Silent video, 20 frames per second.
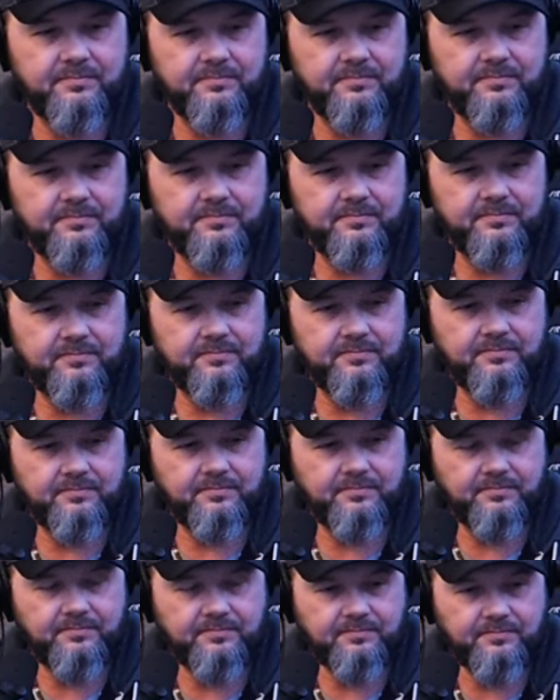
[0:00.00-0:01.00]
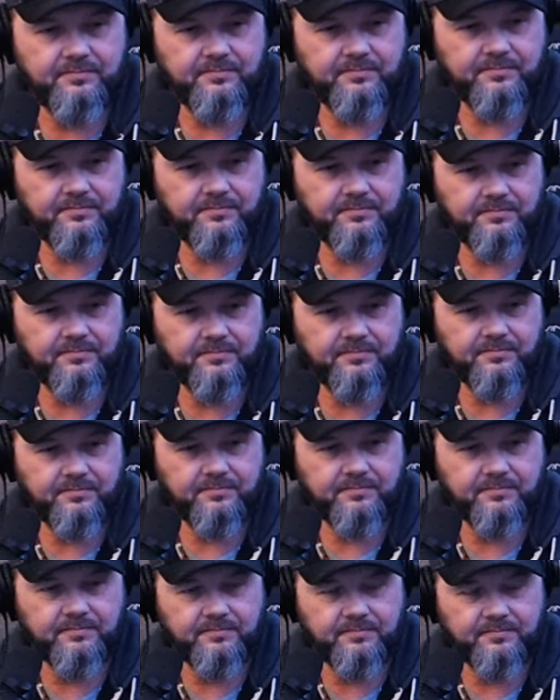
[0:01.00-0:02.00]

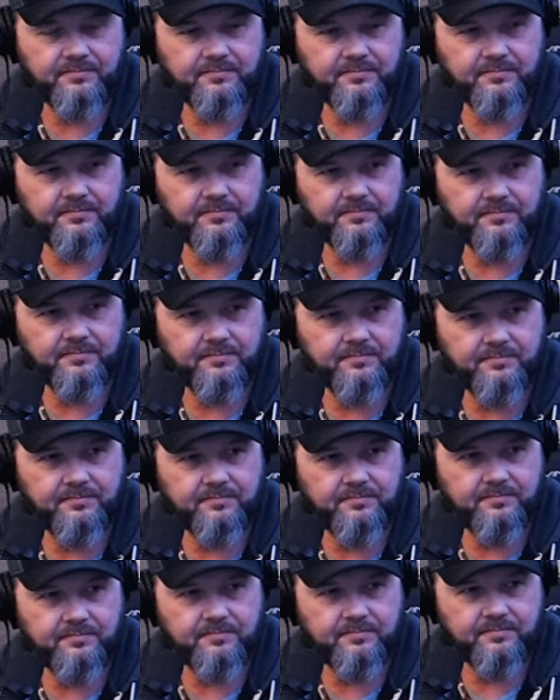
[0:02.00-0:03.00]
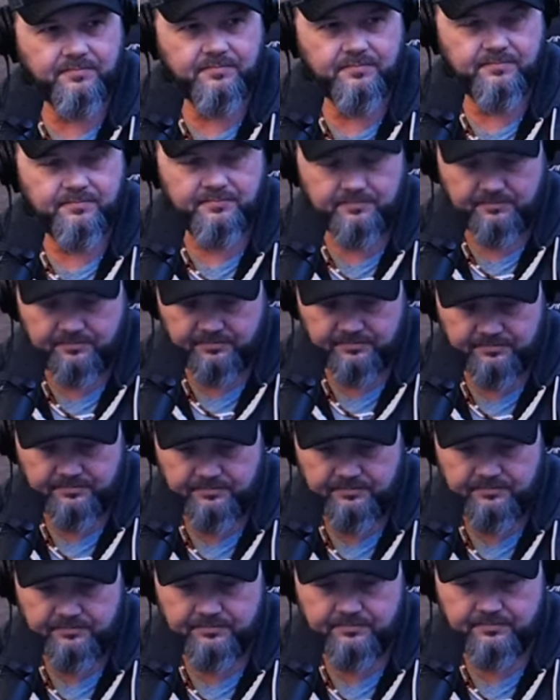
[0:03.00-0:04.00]

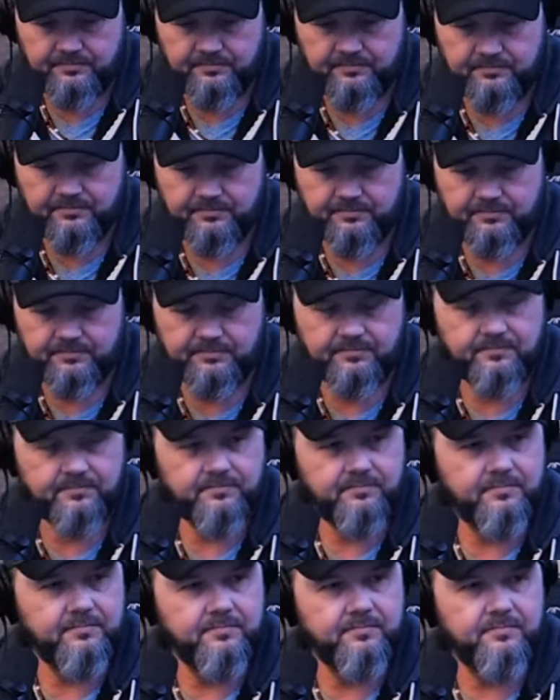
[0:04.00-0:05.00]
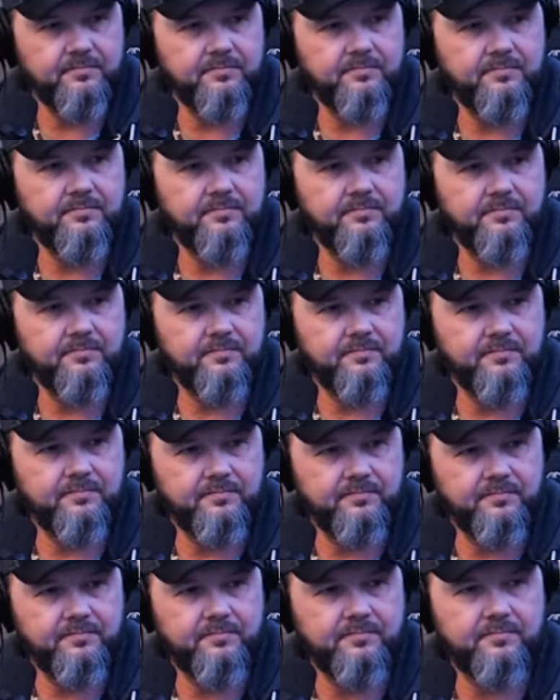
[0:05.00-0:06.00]

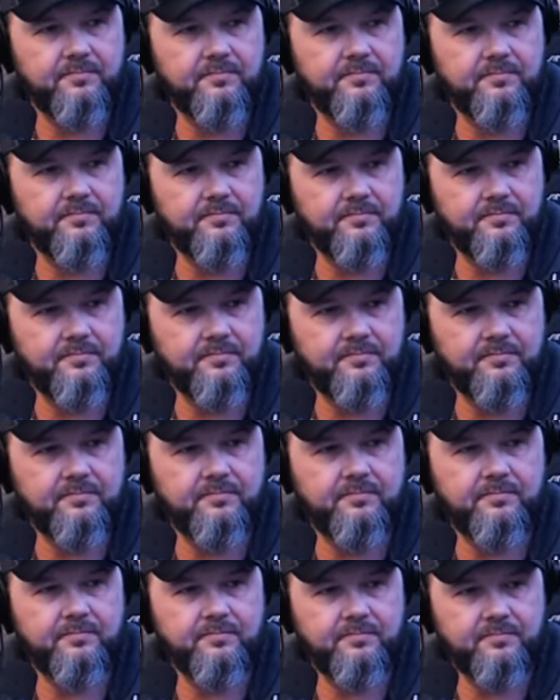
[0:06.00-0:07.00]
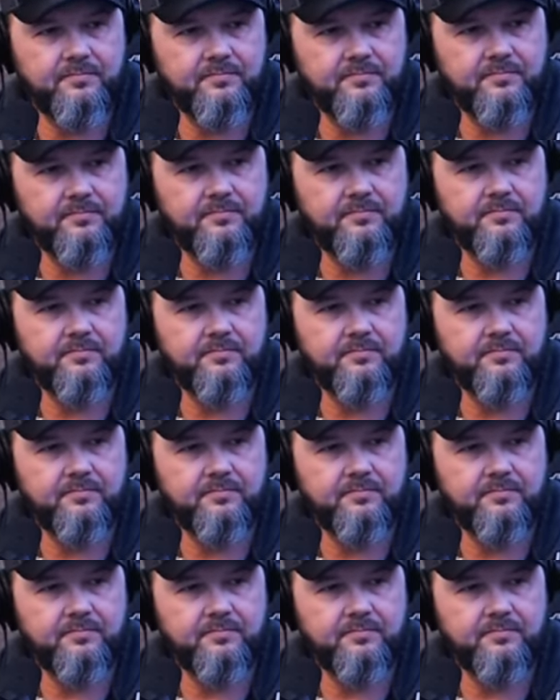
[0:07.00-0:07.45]
The person shown says nothing.